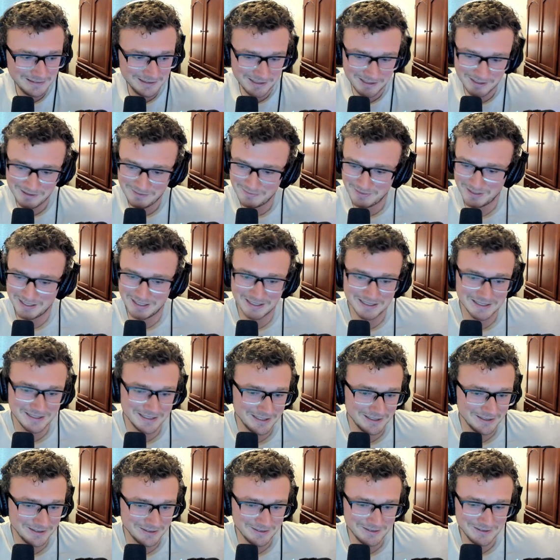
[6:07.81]
Come on,
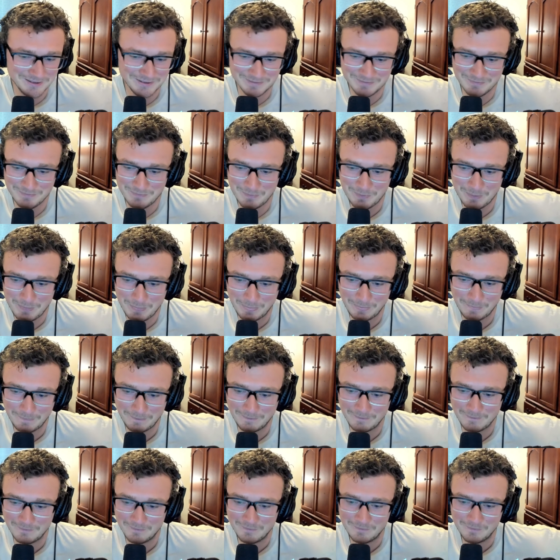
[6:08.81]
dude.
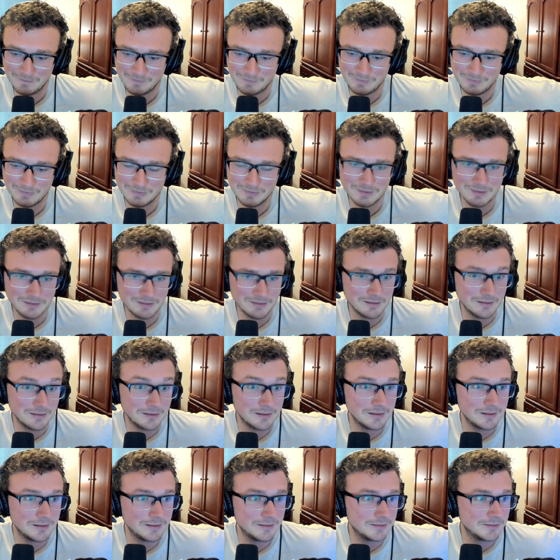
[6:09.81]
Independent, just
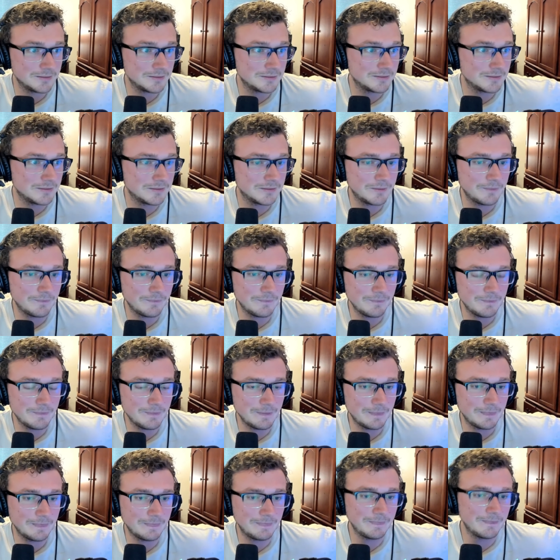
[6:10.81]
MSN, B C
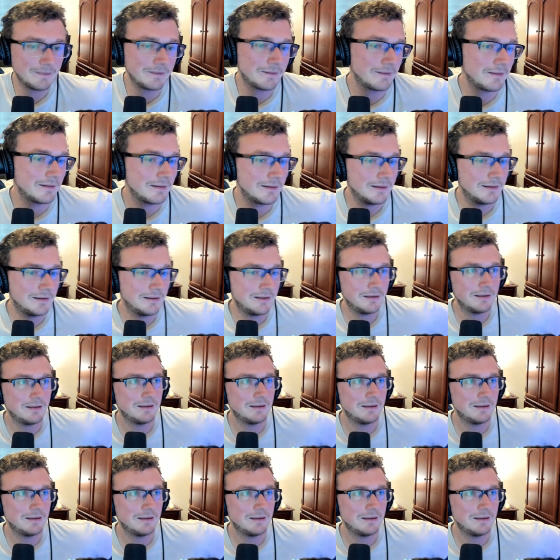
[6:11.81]
R K.